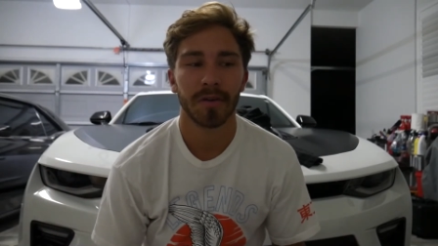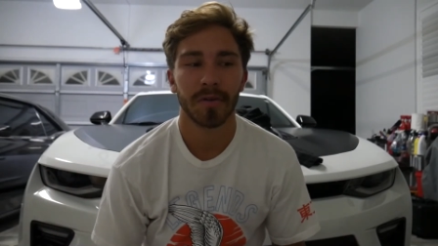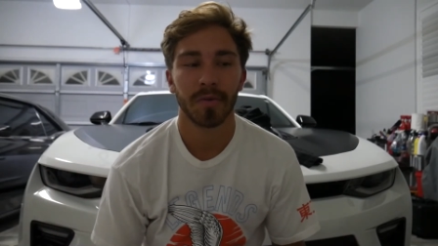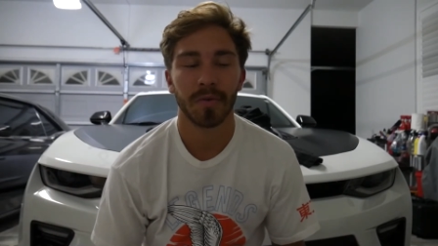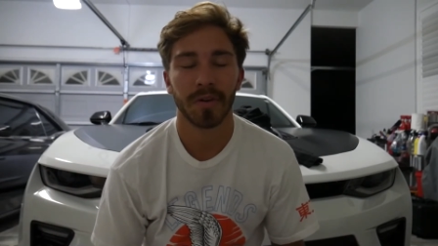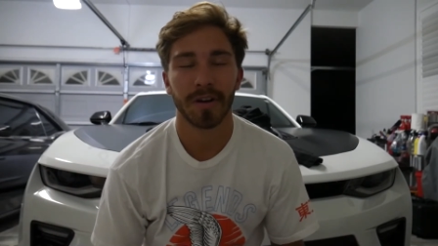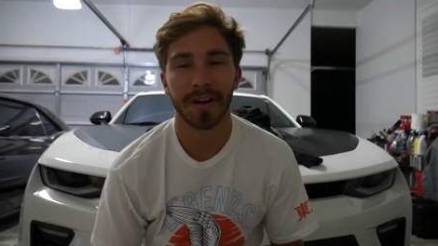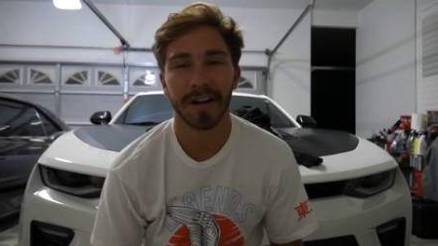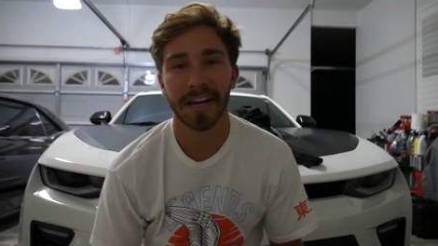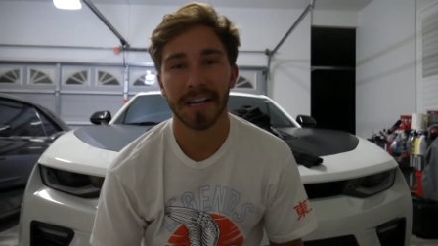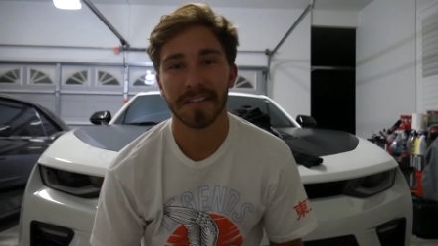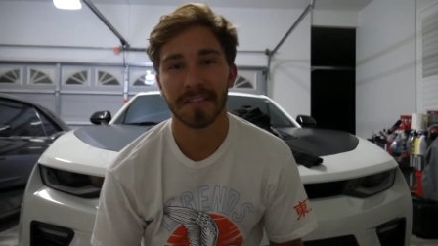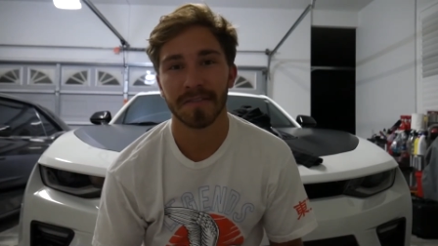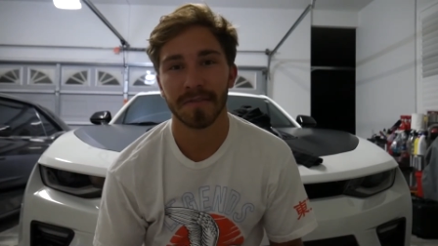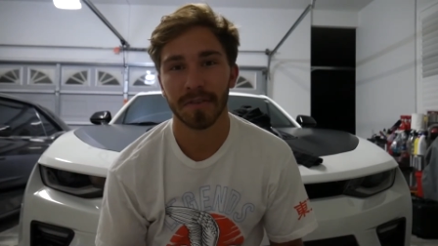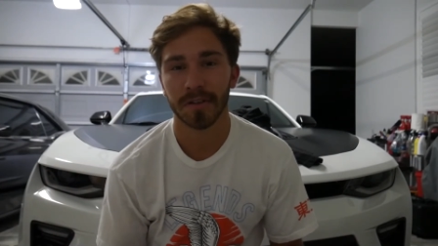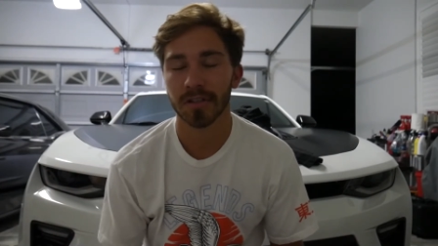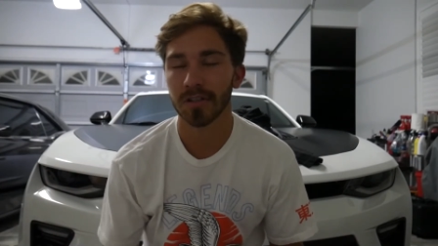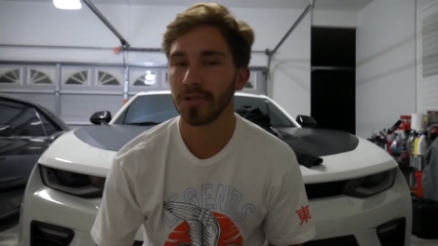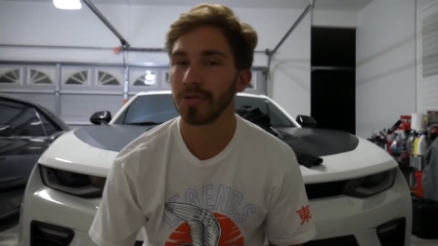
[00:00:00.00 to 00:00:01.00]
Whereas
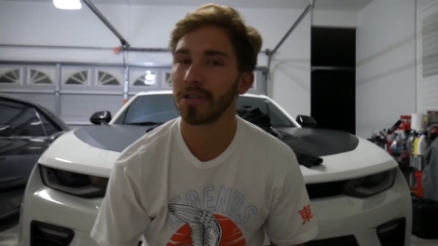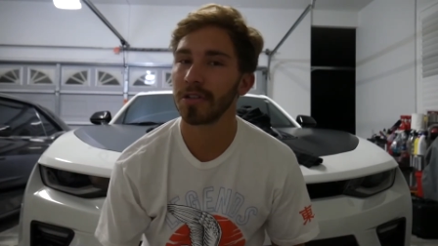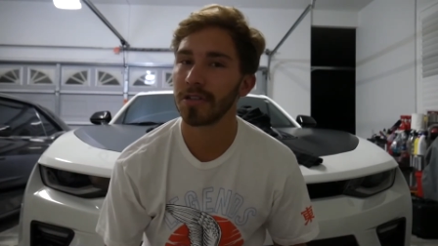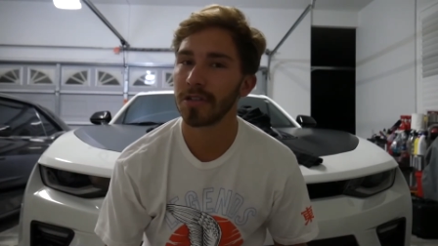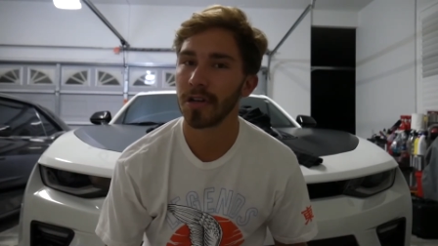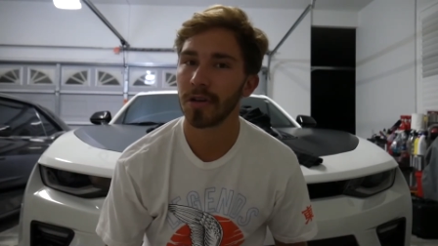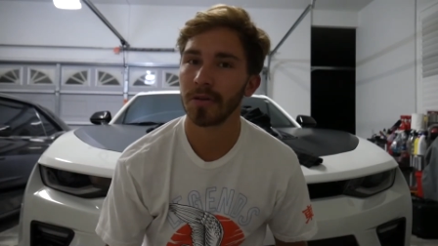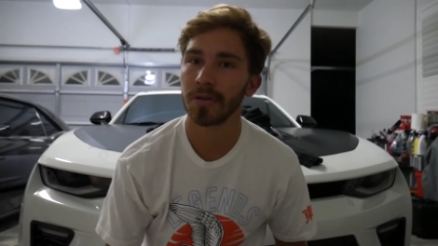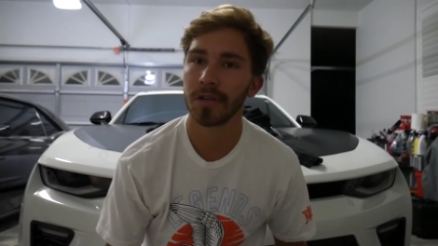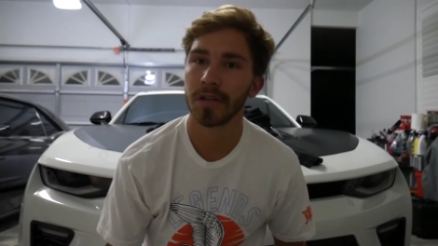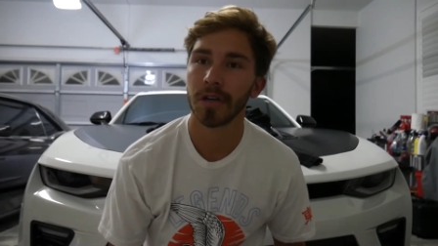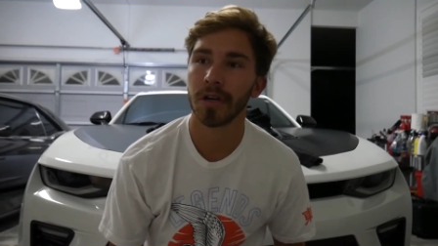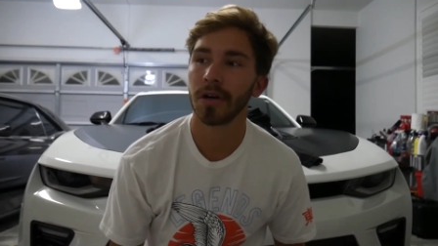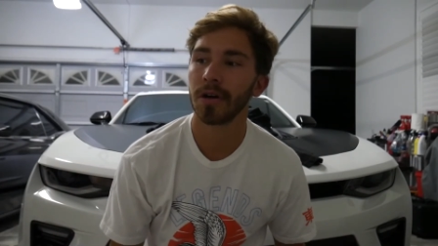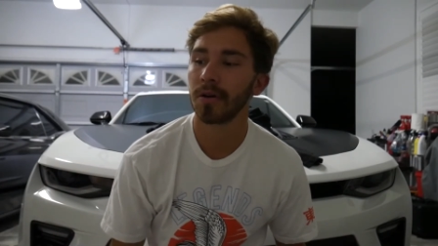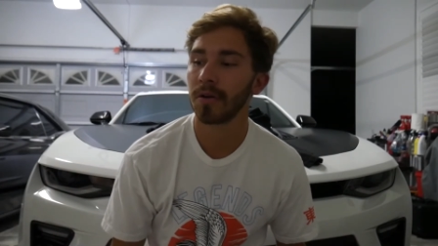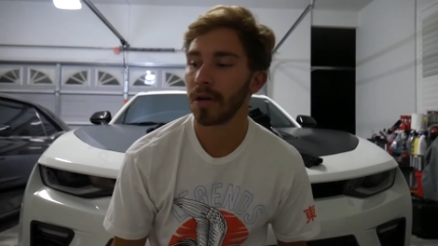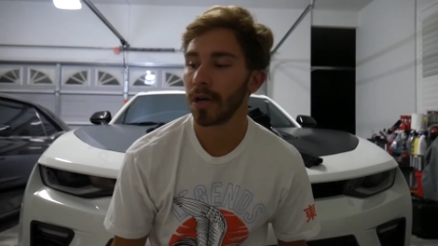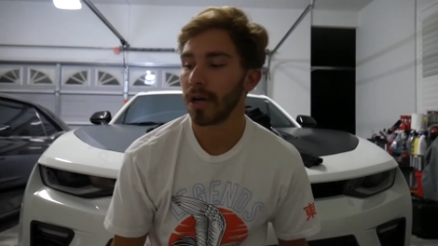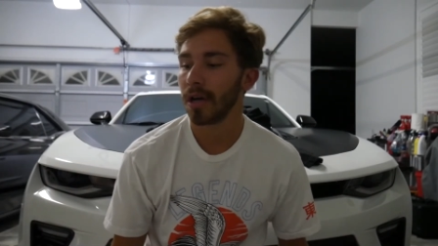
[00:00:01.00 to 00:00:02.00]
for Tuned in
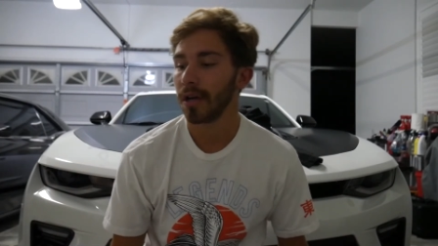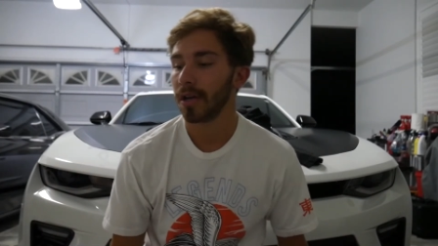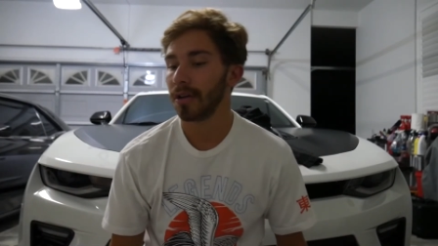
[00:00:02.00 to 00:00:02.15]
Tokyo,